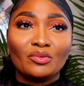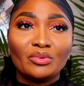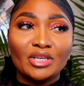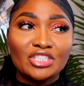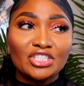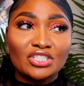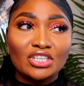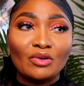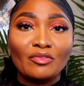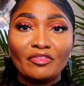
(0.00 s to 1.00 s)

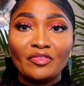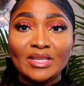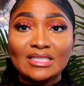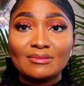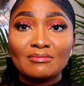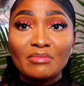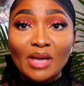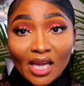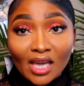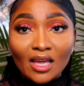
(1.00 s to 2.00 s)
which fits
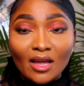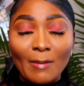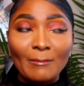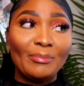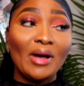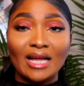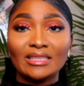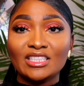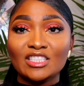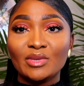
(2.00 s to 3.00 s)
me,
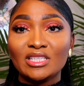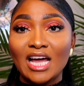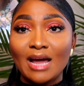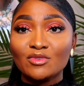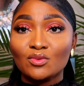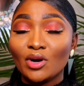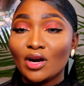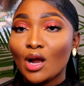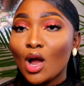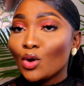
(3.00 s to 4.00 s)
but there's been times
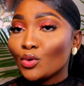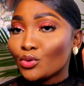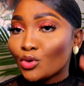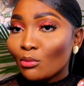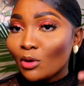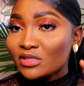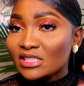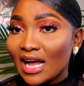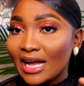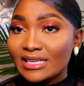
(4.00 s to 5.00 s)
where normal
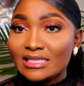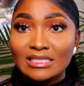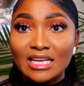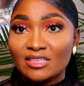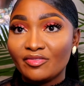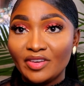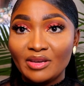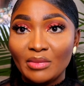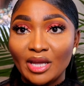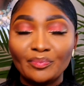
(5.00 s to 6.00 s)
size doesn't
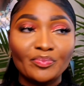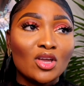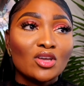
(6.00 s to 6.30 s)
fit me.